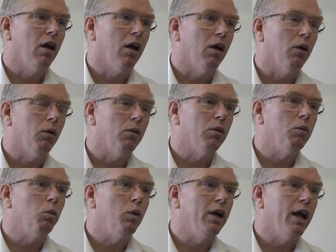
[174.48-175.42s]
uh,
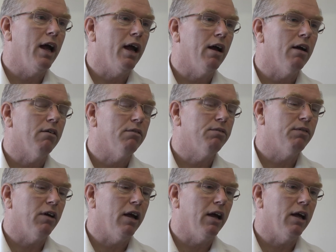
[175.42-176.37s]
we have
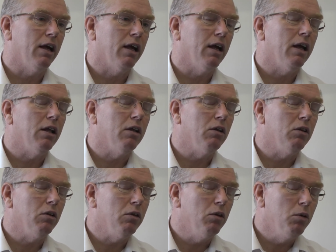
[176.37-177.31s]
a
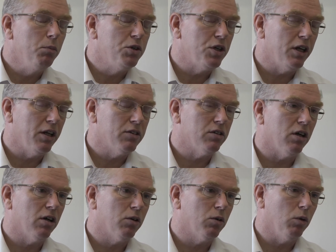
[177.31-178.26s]
new machining
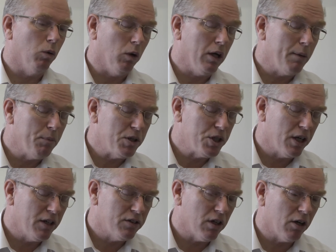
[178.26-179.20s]
cycle or a
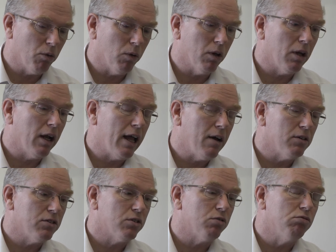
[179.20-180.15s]
machining cycle that
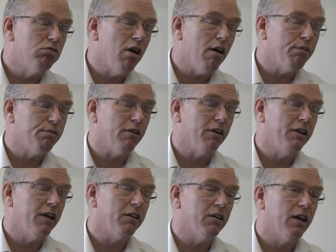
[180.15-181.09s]
allows us to rough
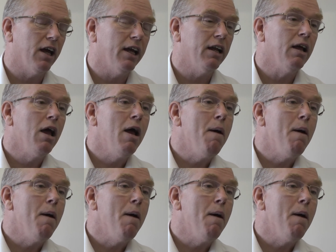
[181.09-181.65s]
yet again,